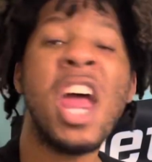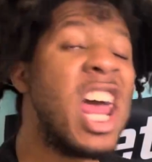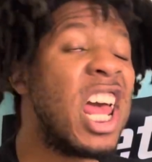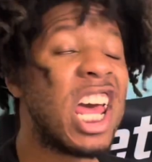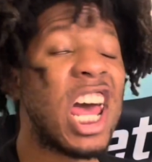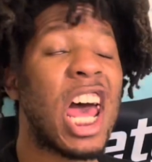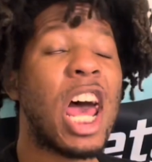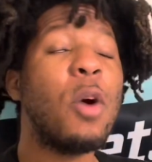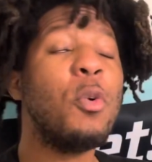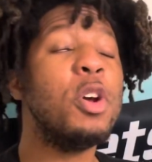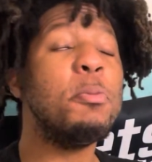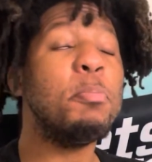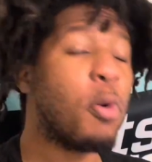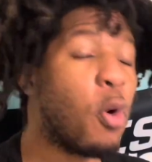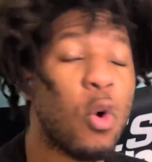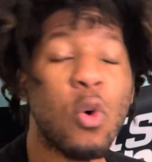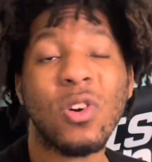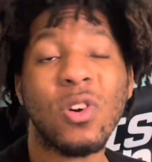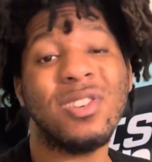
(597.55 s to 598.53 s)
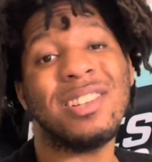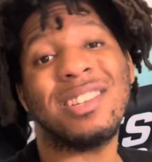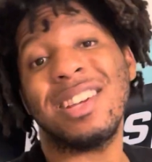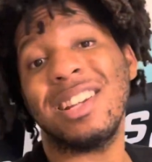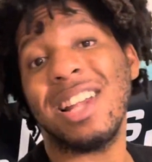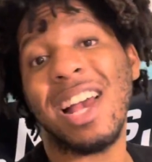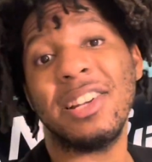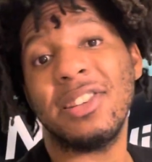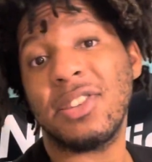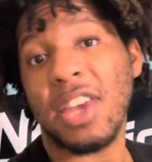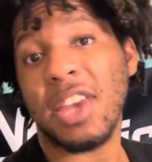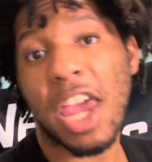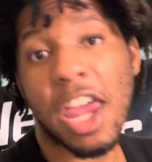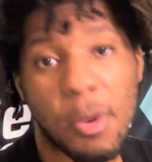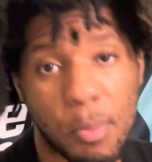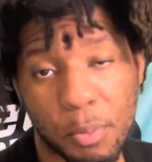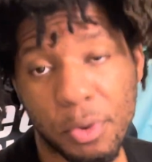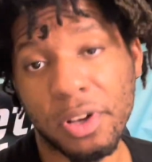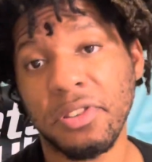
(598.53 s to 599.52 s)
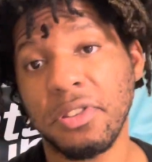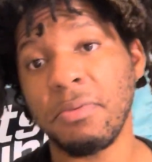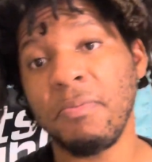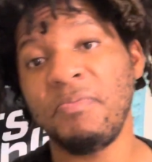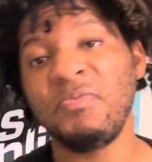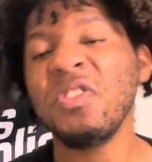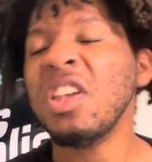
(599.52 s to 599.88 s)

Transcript: how important tonight's game was